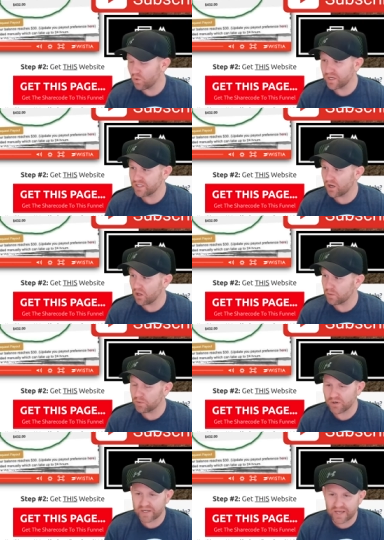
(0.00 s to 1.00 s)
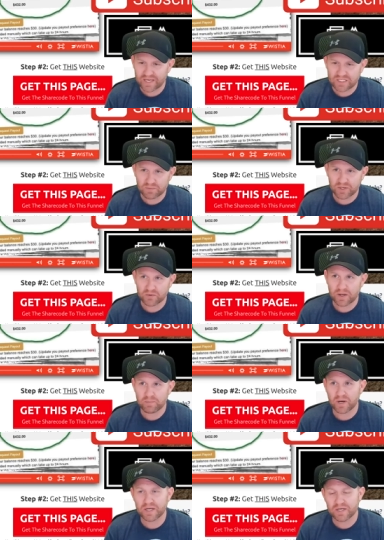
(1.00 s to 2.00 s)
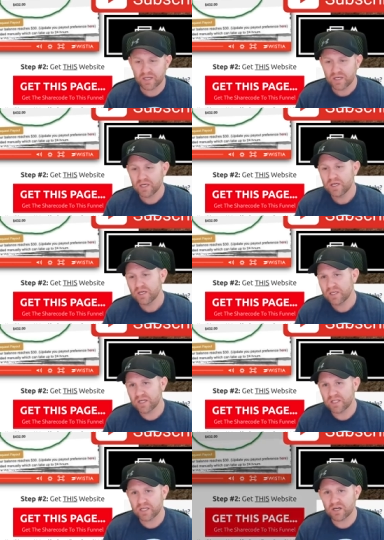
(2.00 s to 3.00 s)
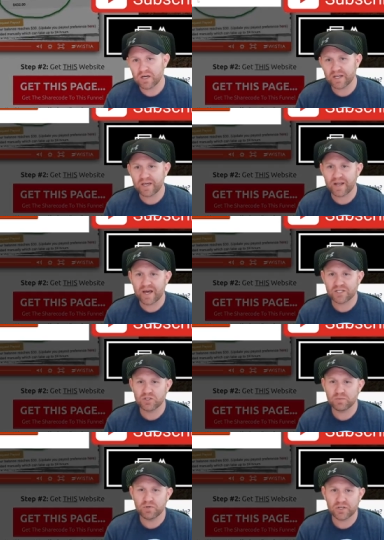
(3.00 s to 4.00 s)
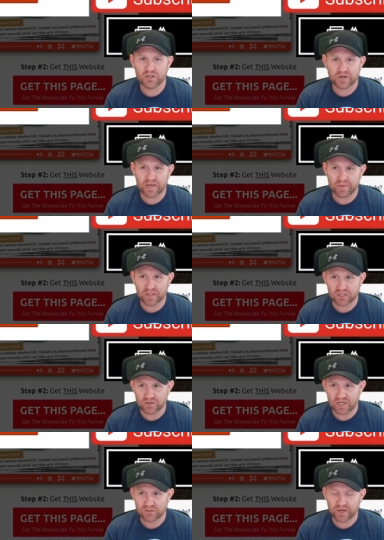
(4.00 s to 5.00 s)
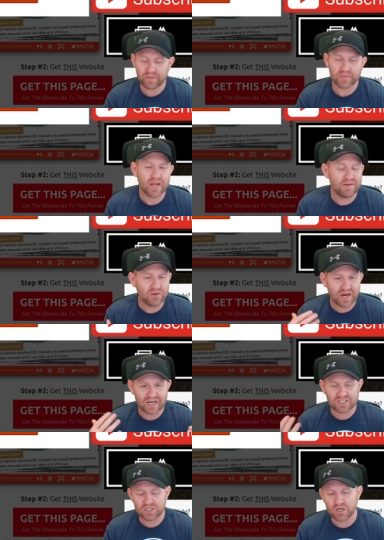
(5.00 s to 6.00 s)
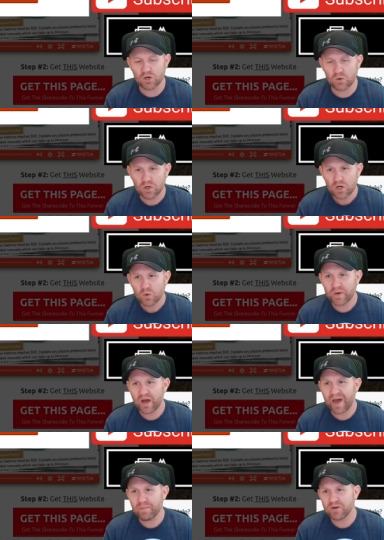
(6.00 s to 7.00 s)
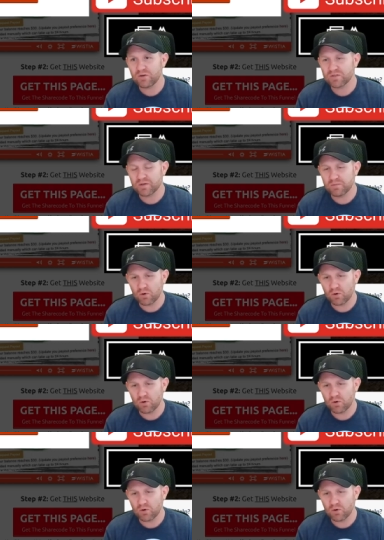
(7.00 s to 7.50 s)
one dollar per day. It's a big red button. You click on it. It asks you to put in your email address. Okay. Now, if you guys know, we have been using